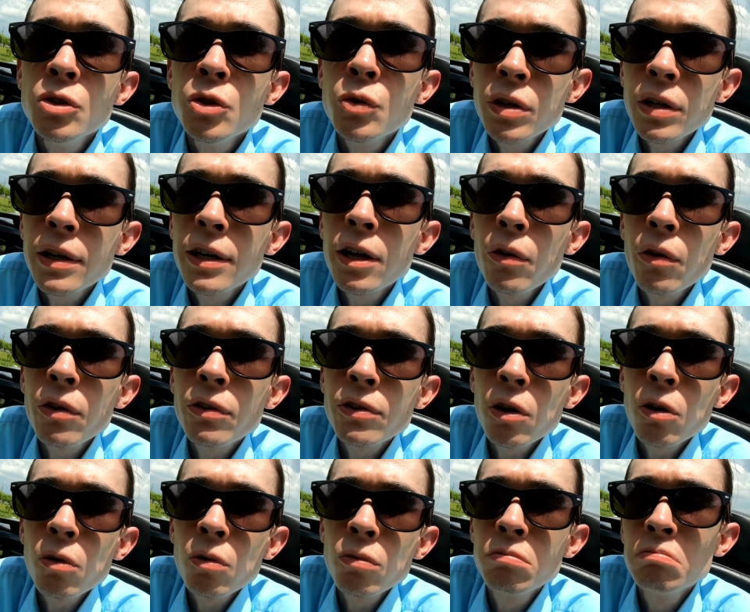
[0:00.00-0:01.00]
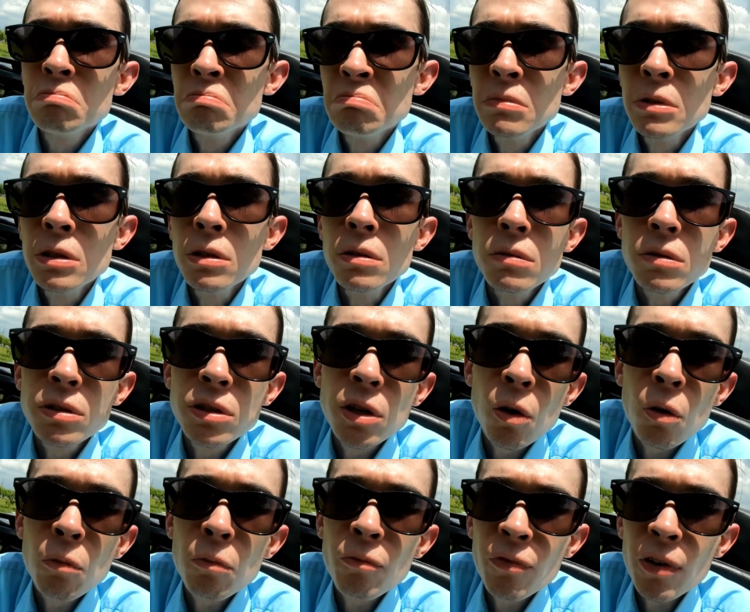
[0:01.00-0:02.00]
you can hear the tone, you
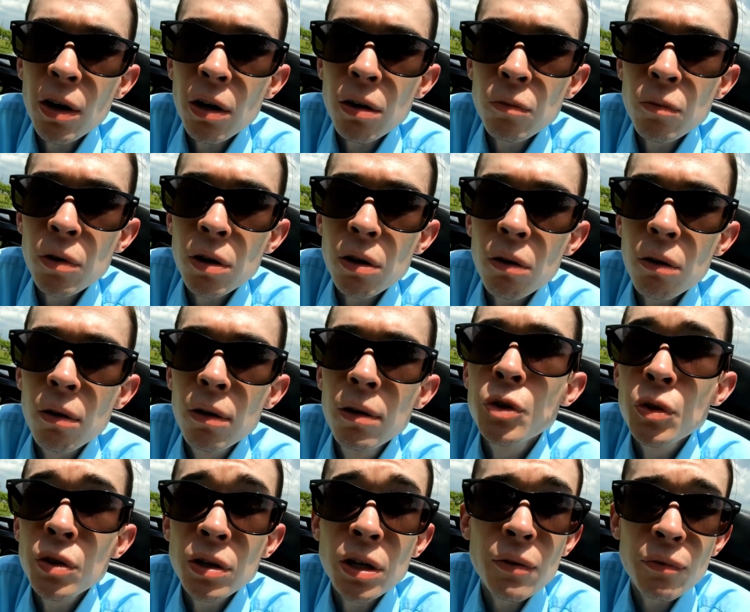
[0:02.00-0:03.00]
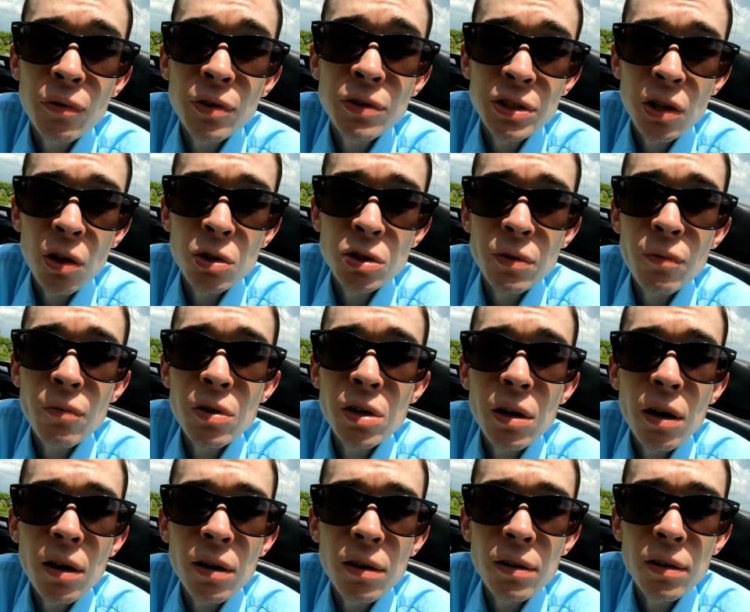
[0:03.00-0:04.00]
know, fairly well. You can definitely tell it's a
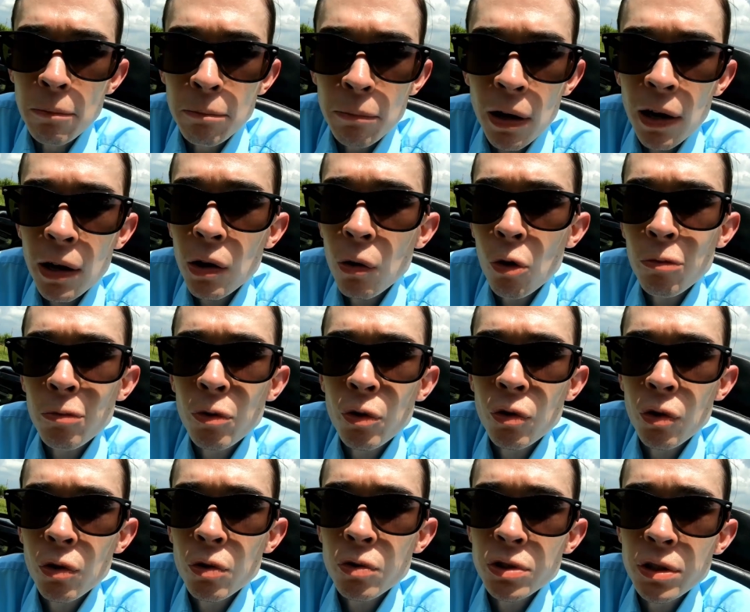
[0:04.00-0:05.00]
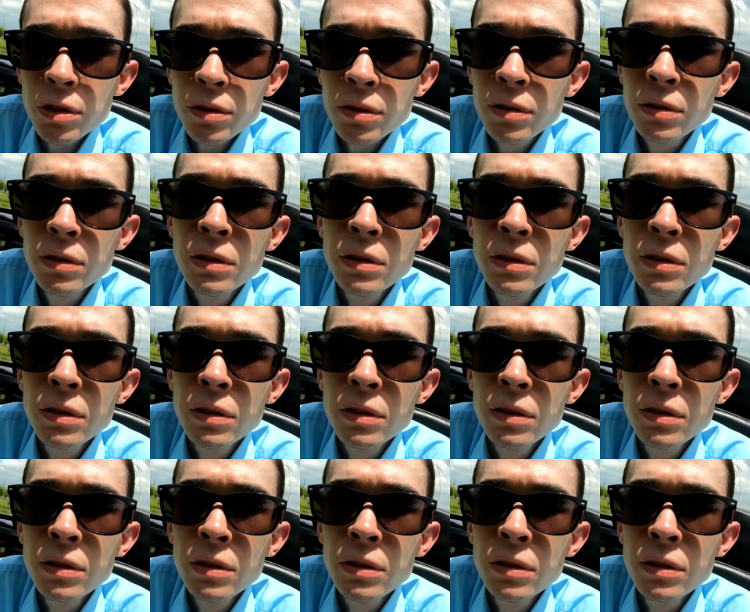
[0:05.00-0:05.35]
V8, but at normal cruising